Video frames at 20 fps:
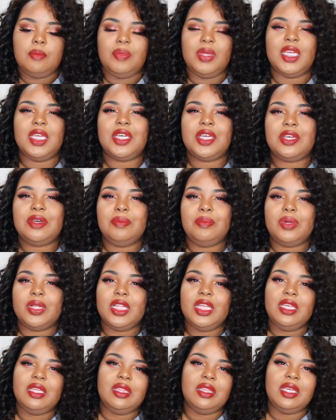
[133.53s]
Being
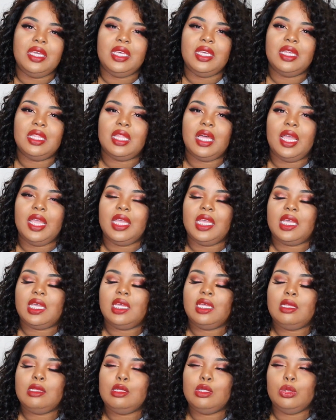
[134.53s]
completely
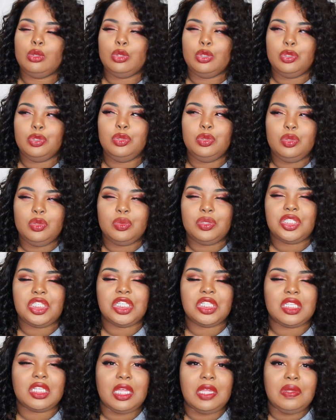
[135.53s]
like nude was
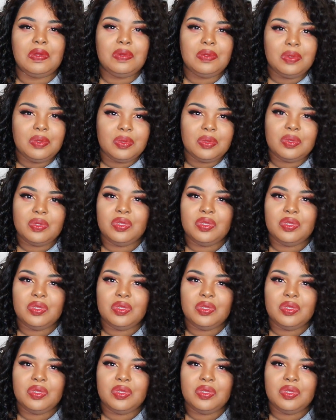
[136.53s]
just like, ooh,